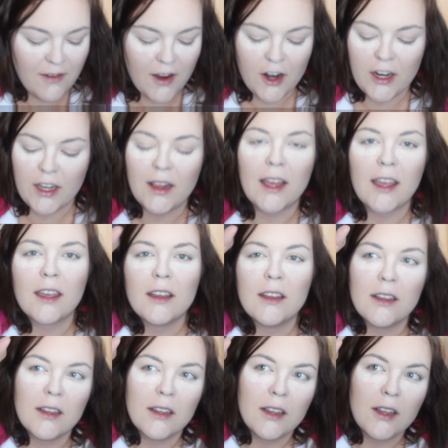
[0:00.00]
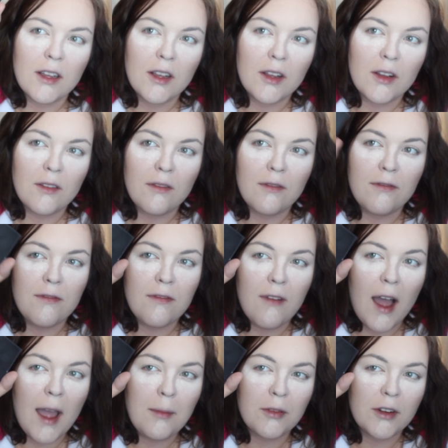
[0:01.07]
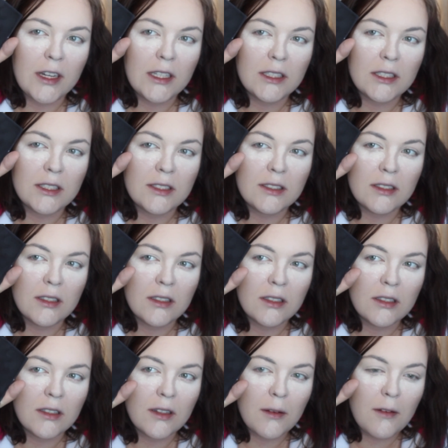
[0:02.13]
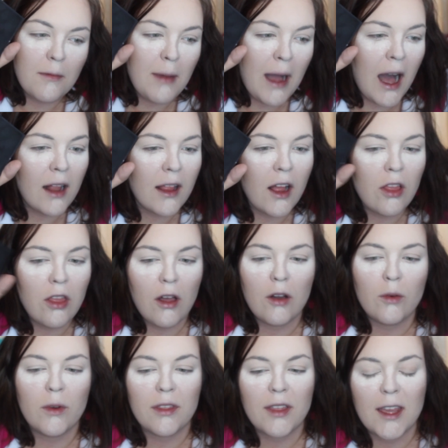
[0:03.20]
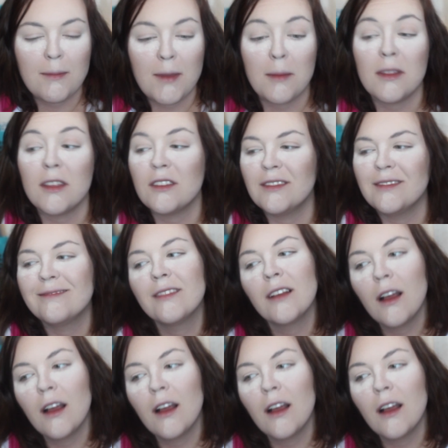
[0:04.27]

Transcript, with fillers: very like vibrant palette along with like maybe the